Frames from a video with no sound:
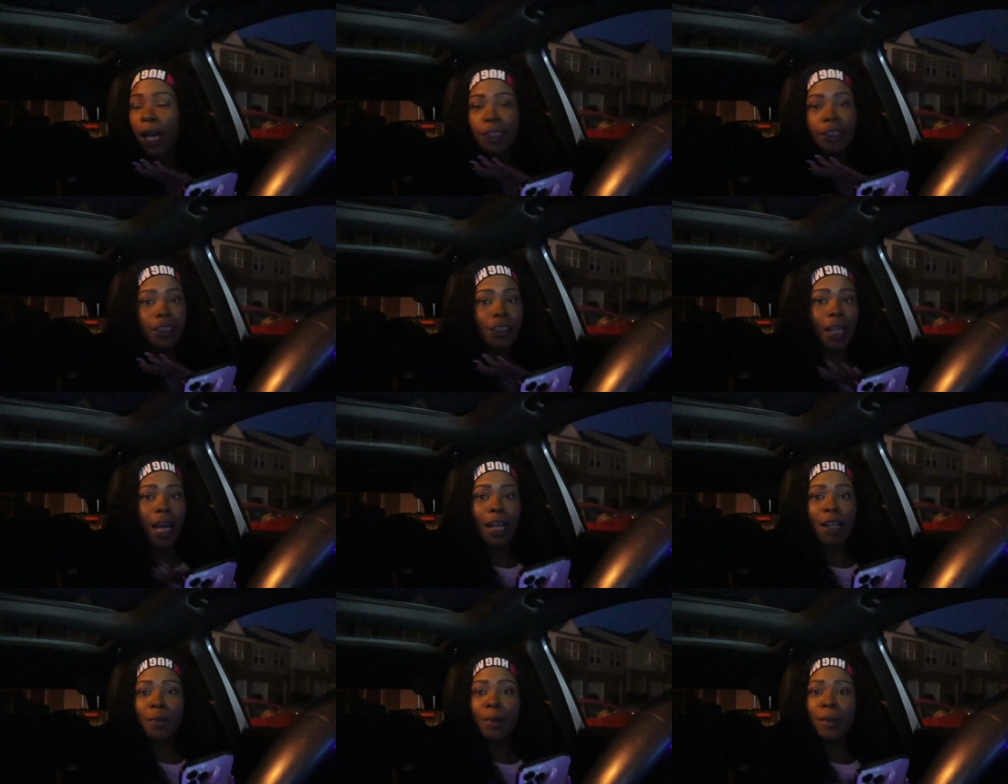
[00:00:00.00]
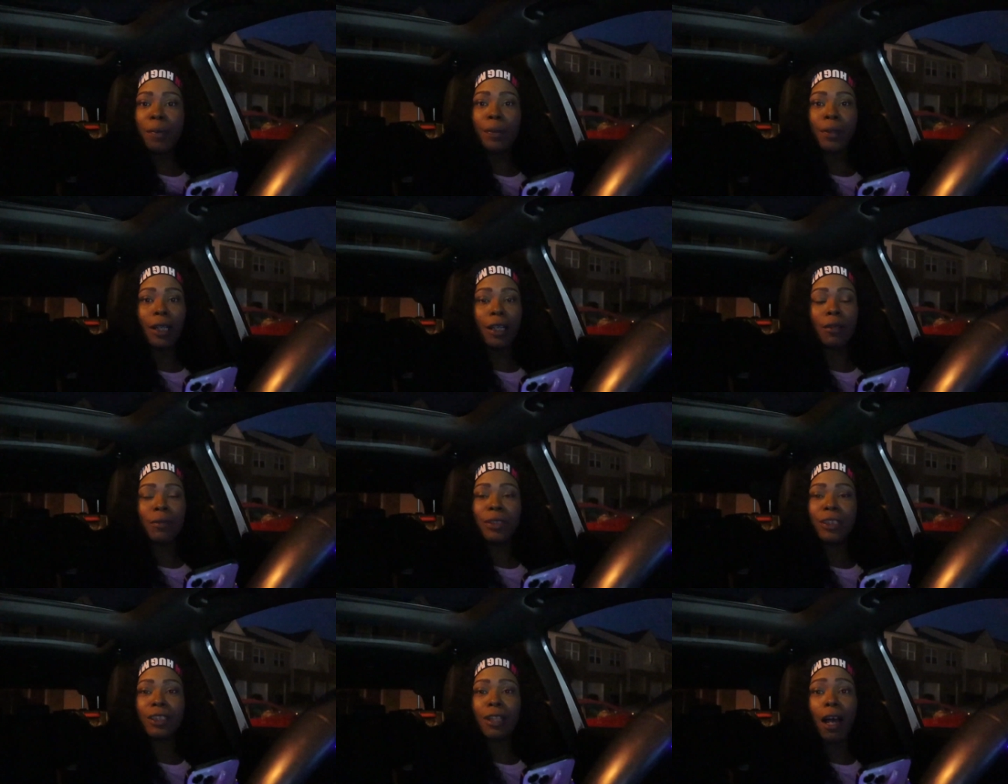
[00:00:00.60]
I just got to be
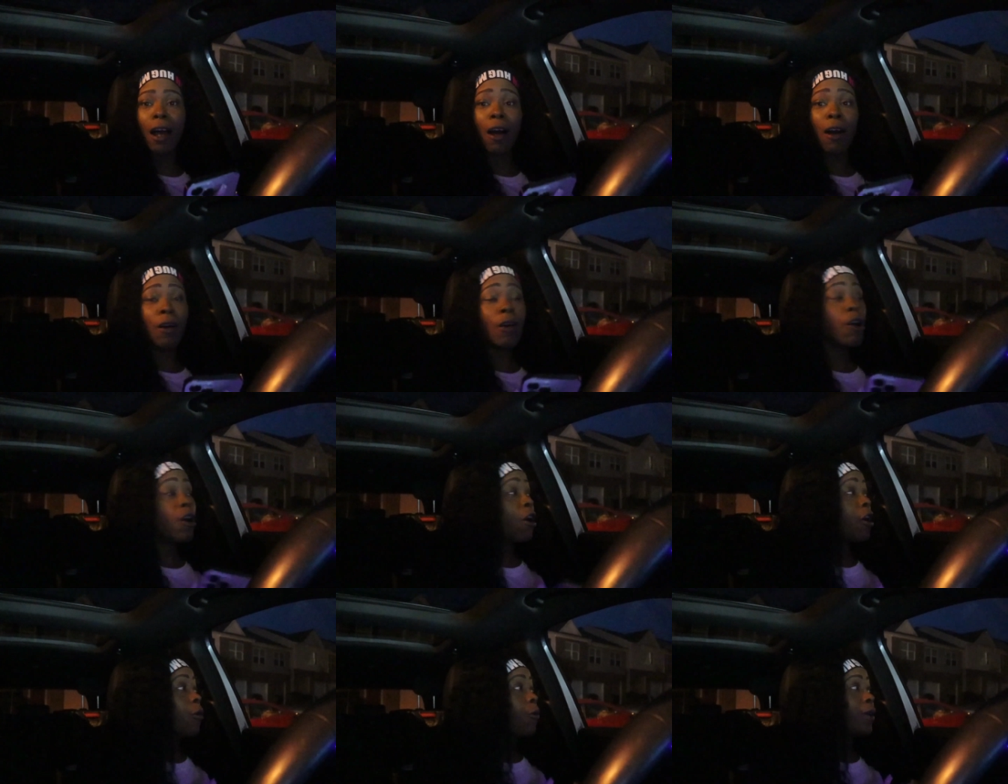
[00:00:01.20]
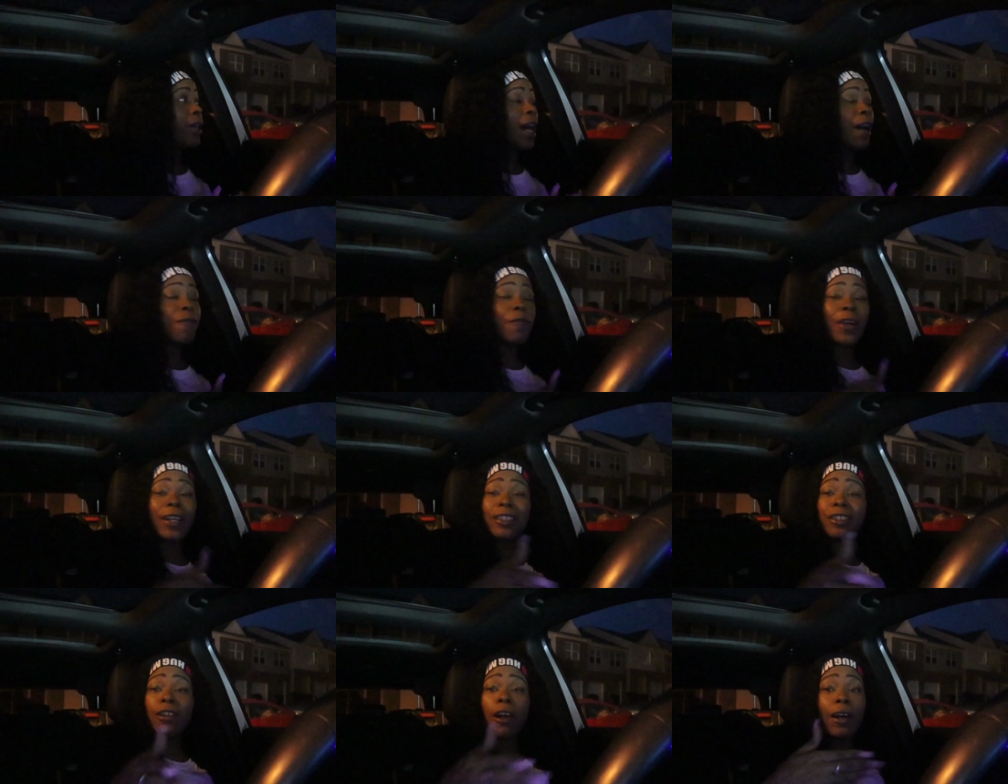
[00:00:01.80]
blunt with y'all. When I
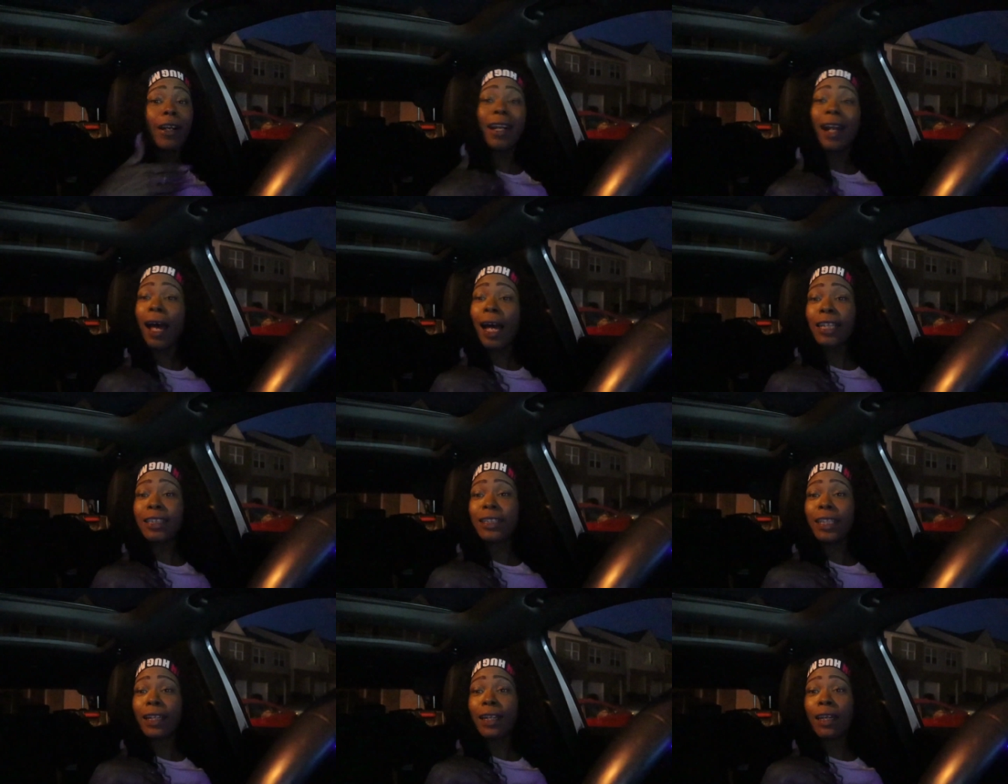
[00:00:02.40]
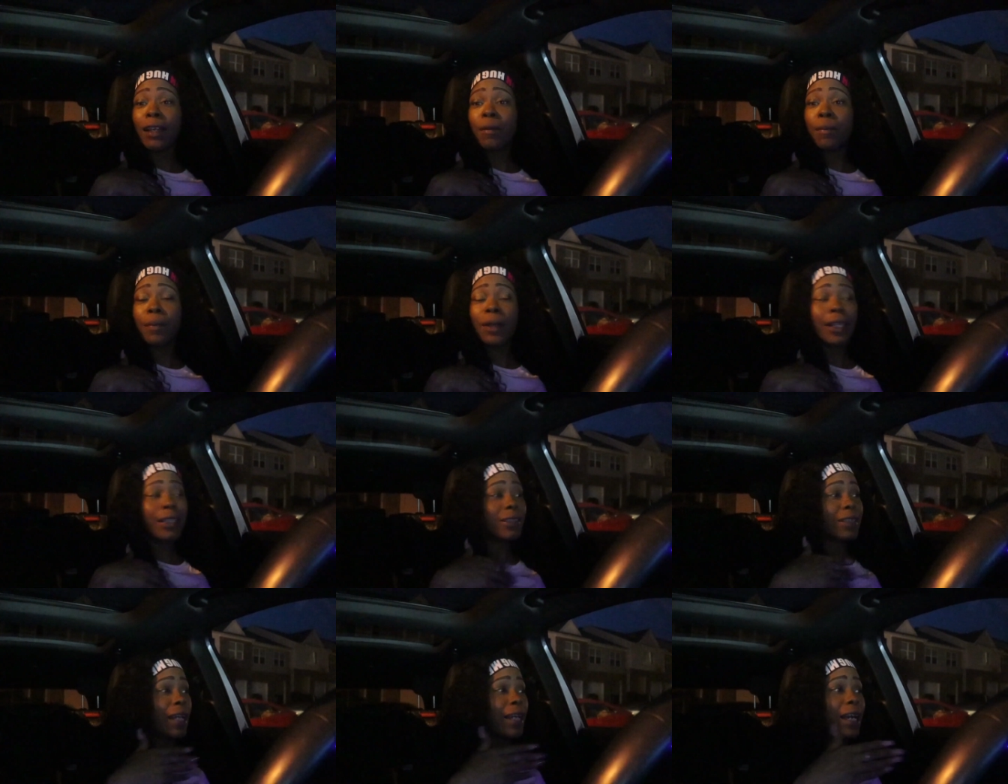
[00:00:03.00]
first started, I did it.
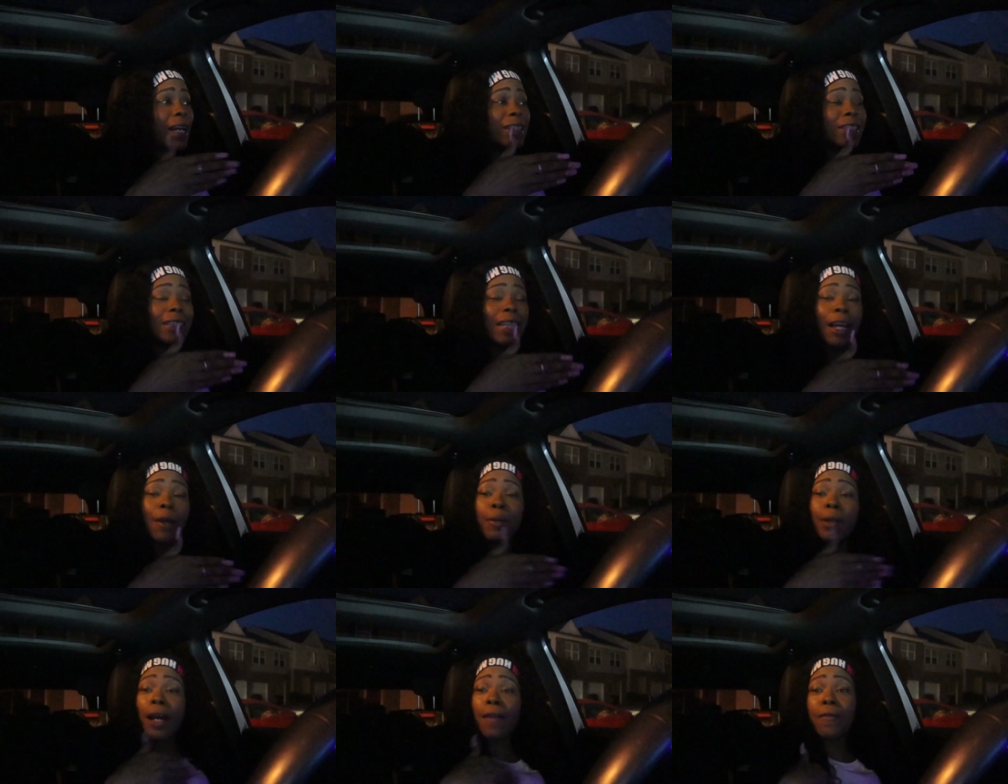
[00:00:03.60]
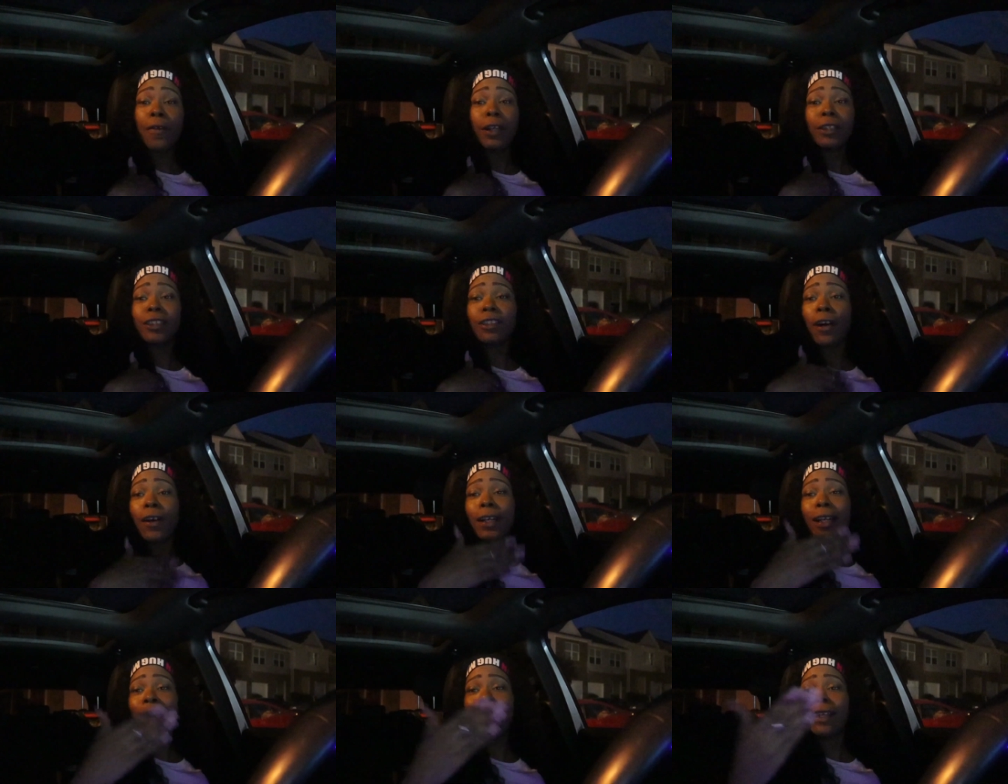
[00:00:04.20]
Because like I said, when I first
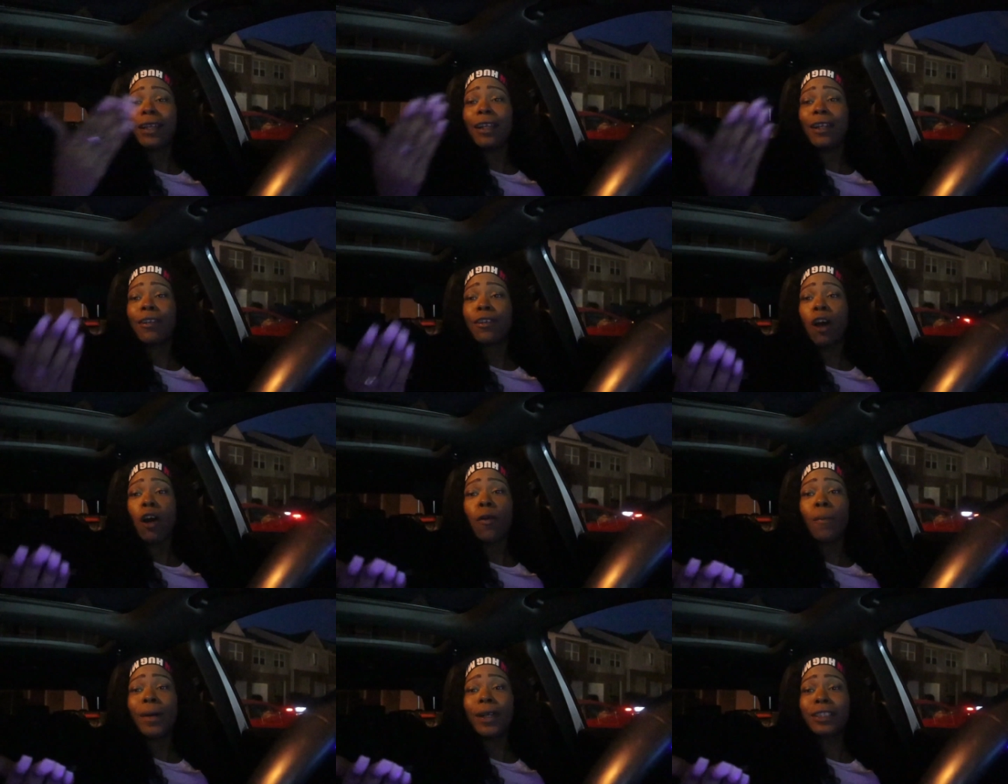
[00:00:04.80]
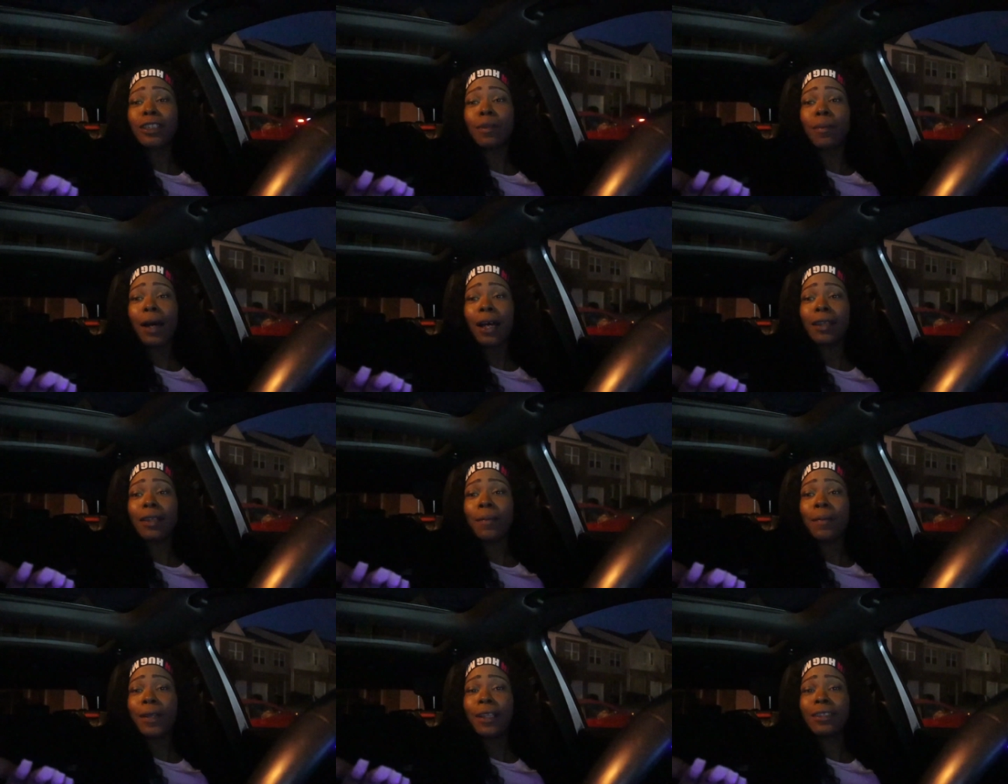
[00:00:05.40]
started, I didn't know much
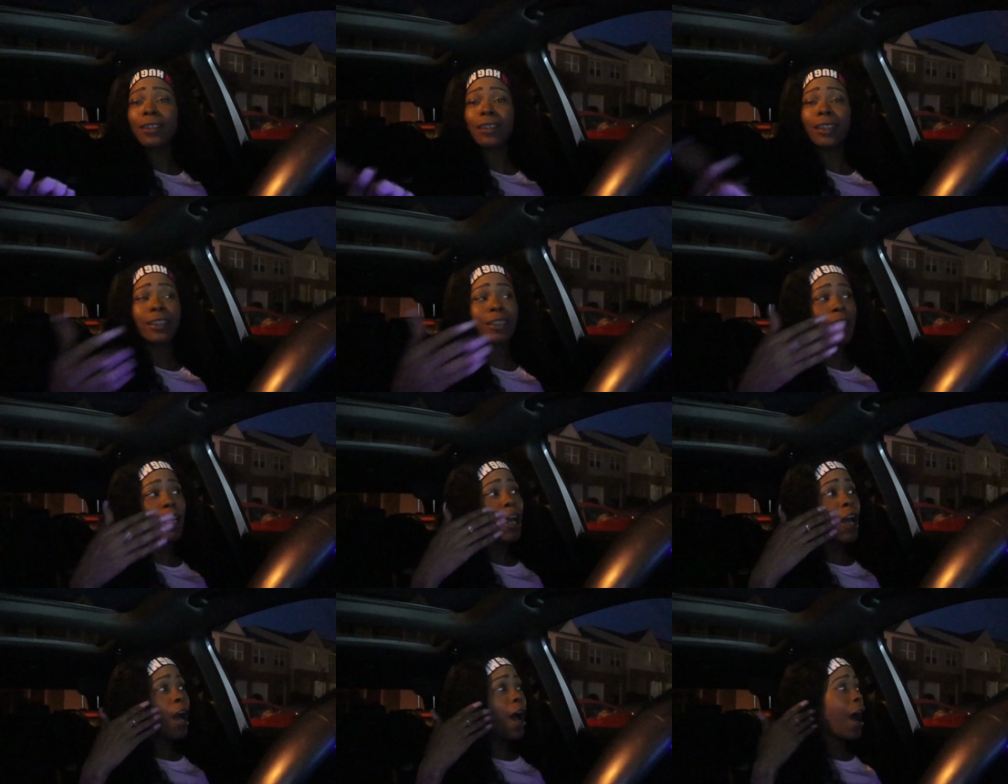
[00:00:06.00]
about the business.